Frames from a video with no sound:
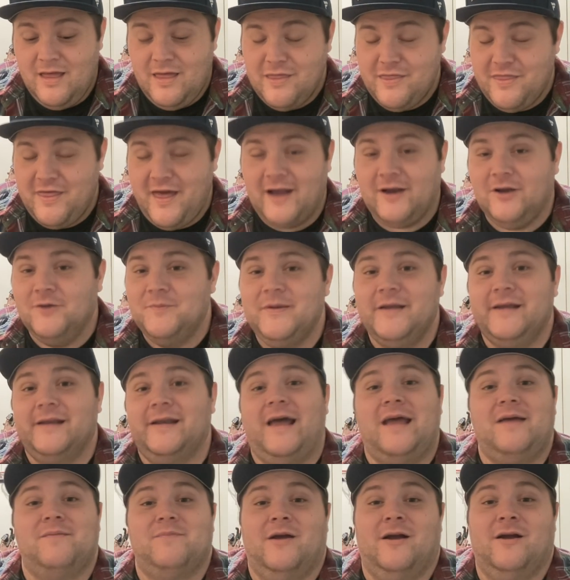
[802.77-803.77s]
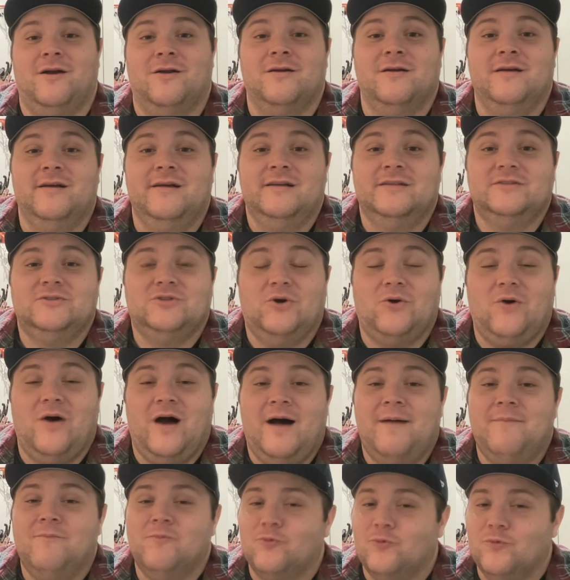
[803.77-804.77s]
that could be a nightmare. So
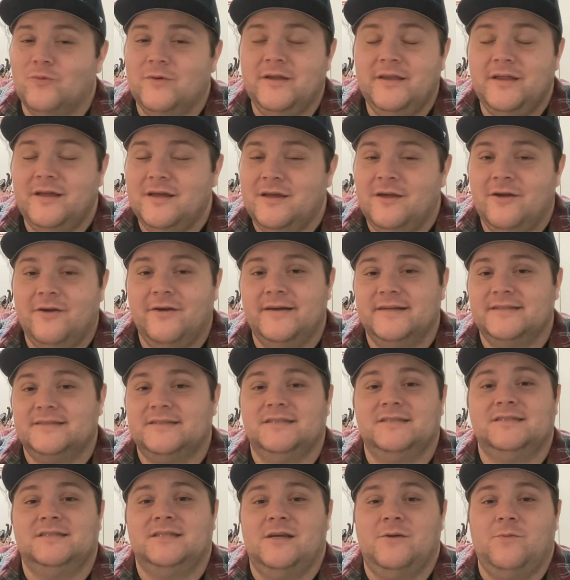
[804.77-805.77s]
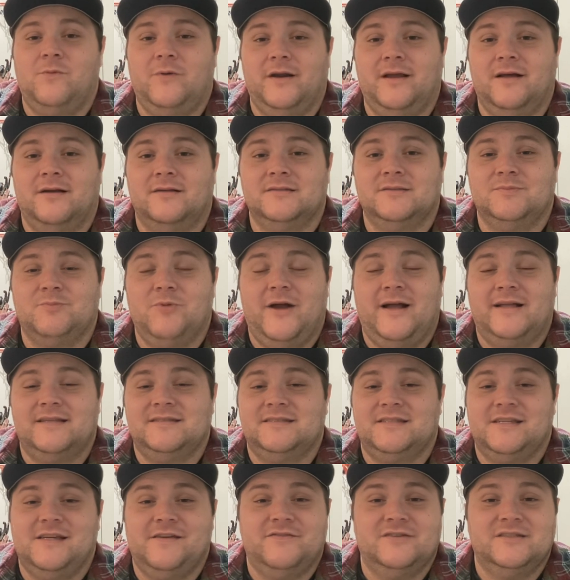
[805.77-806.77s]
I'm really curious to see what else Brad
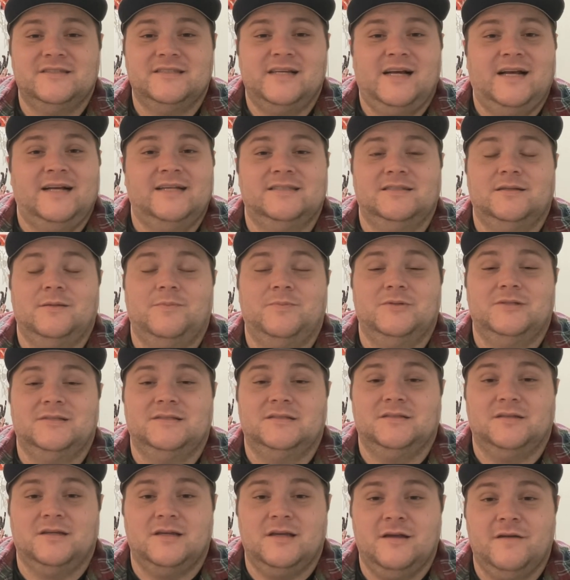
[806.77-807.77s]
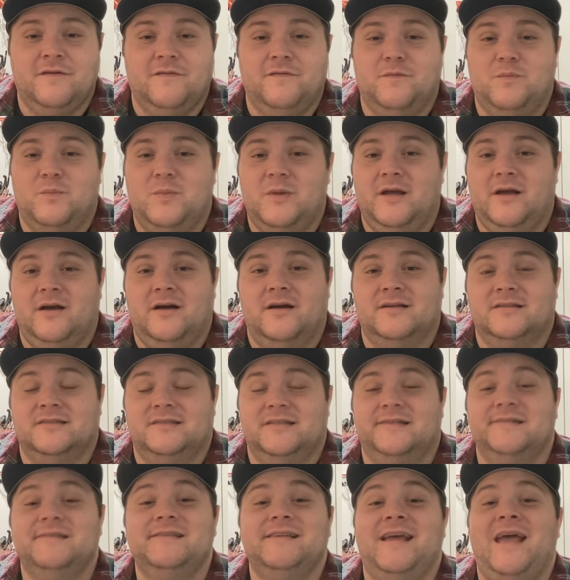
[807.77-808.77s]
Stevens has up his sleeve, because
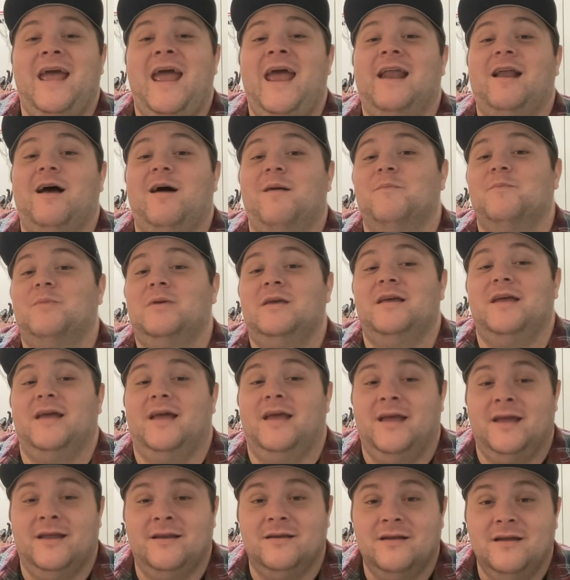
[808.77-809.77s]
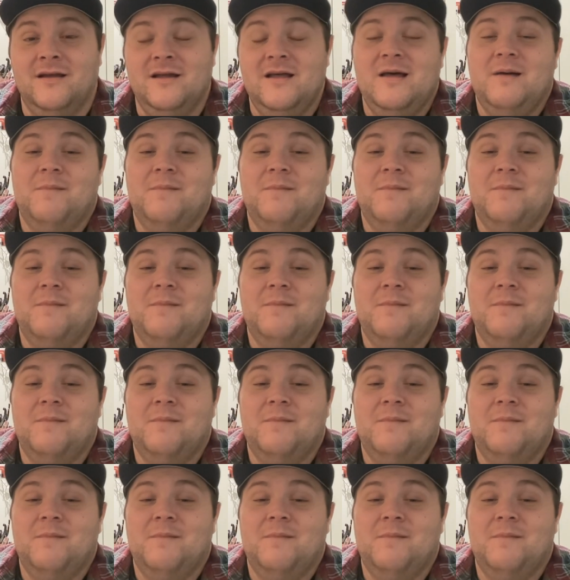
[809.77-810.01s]
this cannot be it.